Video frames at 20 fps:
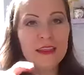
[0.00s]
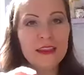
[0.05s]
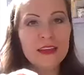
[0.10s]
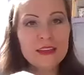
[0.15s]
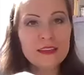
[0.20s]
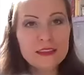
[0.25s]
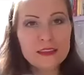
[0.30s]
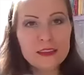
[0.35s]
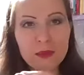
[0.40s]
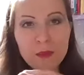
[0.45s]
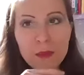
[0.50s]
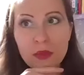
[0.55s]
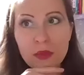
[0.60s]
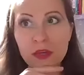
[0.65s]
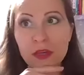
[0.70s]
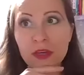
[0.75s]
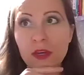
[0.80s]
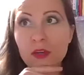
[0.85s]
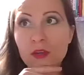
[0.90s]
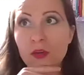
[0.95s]
And this is
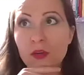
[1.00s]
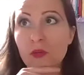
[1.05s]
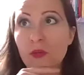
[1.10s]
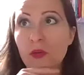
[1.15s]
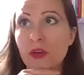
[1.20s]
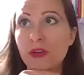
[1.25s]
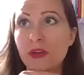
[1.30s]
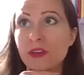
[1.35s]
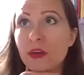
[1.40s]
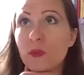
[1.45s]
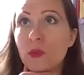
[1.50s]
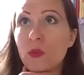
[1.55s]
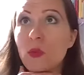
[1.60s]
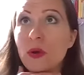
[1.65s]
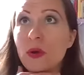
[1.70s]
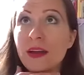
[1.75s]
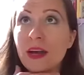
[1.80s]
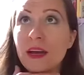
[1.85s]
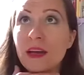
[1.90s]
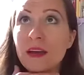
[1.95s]
something, so for example,
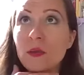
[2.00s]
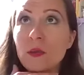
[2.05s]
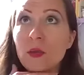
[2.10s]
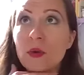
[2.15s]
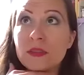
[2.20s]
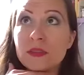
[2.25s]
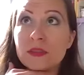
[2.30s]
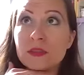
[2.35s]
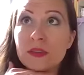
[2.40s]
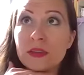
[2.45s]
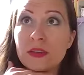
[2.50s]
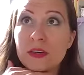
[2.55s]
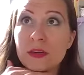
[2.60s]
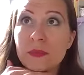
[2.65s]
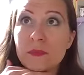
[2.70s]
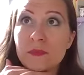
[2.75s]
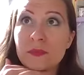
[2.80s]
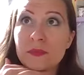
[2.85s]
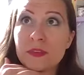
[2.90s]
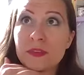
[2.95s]
when I was
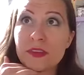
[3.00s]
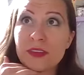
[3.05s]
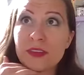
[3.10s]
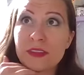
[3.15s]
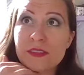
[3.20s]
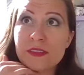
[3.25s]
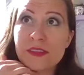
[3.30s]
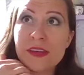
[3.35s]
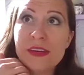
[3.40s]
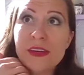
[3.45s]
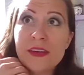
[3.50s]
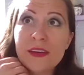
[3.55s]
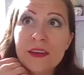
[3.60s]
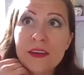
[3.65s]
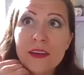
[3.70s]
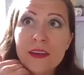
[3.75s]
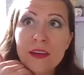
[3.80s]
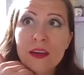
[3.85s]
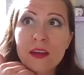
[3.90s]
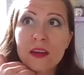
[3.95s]
um, 16
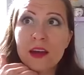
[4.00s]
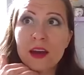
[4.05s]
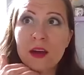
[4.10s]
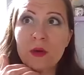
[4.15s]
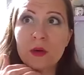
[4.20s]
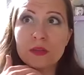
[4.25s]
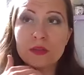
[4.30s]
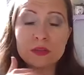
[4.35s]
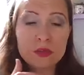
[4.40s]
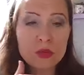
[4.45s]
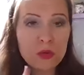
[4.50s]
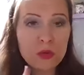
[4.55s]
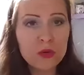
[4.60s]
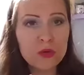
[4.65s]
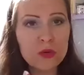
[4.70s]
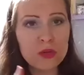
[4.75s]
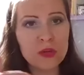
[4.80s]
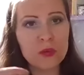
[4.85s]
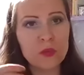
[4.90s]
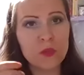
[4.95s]
in our
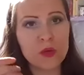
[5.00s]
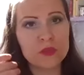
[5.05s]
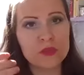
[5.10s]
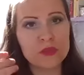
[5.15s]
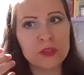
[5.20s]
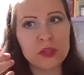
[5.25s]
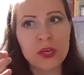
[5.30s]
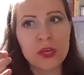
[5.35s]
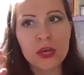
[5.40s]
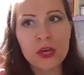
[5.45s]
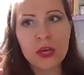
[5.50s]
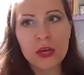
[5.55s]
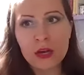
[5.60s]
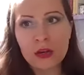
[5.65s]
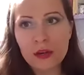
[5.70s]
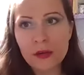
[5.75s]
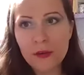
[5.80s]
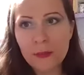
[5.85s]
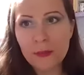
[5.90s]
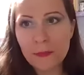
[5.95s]
school, it was
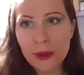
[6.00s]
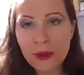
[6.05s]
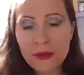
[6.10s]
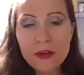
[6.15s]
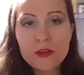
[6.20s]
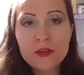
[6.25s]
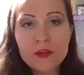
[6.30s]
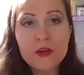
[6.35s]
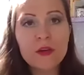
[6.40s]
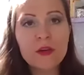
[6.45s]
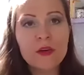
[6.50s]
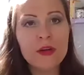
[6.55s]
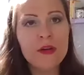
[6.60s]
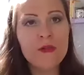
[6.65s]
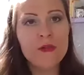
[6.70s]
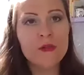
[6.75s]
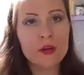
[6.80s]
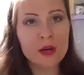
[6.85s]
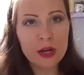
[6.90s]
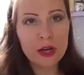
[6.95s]
uh,
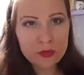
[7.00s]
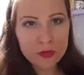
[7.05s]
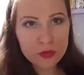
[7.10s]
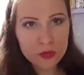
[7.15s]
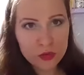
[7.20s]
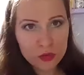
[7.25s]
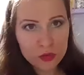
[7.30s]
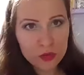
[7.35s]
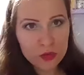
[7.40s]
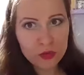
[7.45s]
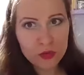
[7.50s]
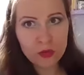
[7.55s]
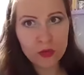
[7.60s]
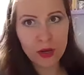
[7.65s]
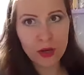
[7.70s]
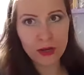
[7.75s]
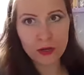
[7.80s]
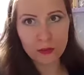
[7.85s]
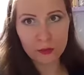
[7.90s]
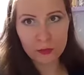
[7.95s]
mandatory for us to do
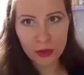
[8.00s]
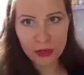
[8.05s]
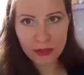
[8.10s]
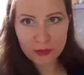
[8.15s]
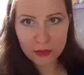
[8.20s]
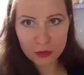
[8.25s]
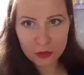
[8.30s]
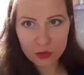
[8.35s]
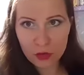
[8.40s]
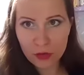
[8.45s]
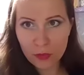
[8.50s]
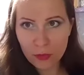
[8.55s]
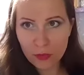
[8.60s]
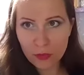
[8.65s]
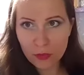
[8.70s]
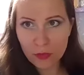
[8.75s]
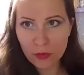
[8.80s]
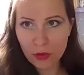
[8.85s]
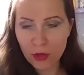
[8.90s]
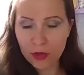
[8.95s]
an apprenticeship
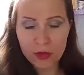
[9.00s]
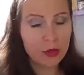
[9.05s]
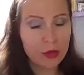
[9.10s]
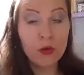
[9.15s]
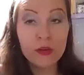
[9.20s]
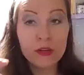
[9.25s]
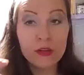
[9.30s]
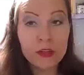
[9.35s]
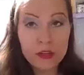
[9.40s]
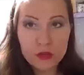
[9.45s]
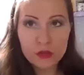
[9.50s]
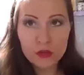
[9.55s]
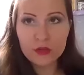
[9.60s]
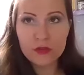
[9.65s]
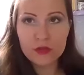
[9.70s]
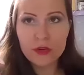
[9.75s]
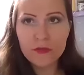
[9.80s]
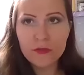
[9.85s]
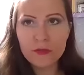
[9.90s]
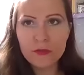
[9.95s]
uh, no, an
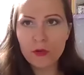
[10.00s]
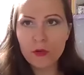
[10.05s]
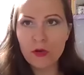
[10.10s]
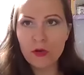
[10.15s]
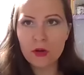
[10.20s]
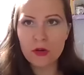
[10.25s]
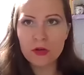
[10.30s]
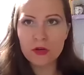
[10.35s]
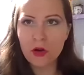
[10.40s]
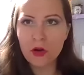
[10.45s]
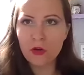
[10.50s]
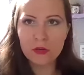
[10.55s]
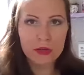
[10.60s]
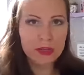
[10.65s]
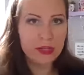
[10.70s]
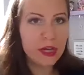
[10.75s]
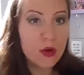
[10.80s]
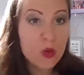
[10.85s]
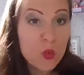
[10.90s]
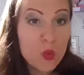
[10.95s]
internship for
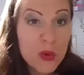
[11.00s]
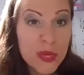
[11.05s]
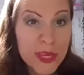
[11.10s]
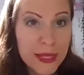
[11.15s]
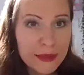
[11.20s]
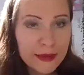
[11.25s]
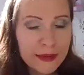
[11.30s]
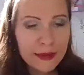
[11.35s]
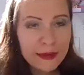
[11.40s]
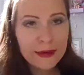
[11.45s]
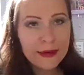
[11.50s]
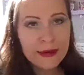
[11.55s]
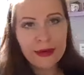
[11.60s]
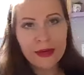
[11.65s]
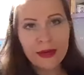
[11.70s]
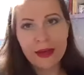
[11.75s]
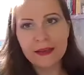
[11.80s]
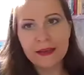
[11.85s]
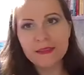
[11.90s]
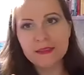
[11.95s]
only a week.
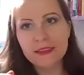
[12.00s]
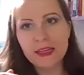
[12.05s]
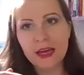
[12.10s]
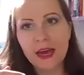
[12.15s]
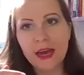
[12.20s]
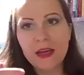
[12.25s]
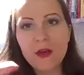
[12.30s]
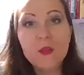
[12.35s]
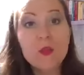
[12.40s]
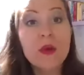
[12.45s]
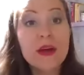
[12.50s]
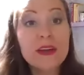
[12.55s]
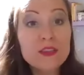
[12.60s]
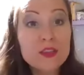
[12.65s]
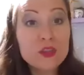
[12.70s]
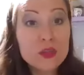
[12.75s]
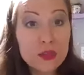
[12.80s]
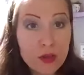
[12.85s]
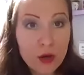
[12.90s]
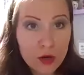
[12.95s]
Yeah. And I
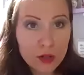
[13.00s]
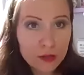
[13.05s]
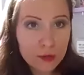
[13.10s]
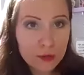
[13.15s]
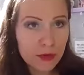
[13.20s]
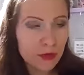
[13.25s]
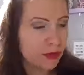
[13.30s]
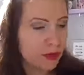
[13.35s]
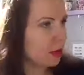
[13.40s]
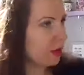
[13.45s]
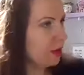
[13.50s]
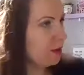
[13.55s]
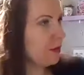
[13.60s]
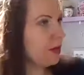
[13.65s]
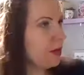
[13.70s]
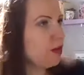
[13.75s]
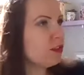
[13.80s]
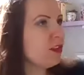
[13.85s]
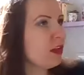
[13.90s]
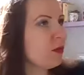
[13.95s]
went to the hospital
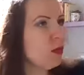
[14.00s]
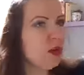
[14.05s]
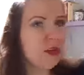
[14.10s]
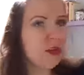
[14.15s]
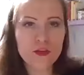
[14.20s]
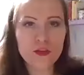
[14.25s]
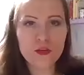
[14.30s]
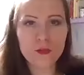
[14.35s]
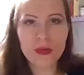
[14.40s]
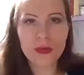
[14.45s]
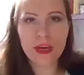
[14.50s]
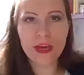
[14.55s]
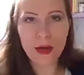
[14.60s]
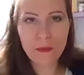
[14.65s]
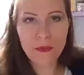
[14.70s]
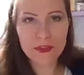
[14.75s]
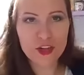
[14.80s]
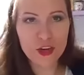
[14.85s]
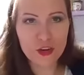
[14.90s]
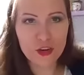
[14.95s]
because I wanted to
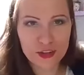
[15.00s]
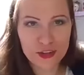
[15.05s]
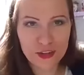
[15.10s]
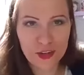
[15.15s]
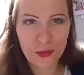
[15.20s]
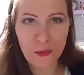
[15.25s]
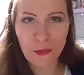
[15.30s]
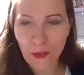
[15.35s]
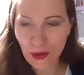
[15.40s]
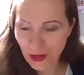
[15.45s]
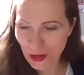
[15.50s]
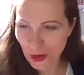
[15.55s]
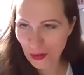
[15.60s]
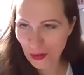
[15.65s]
become a doctor when,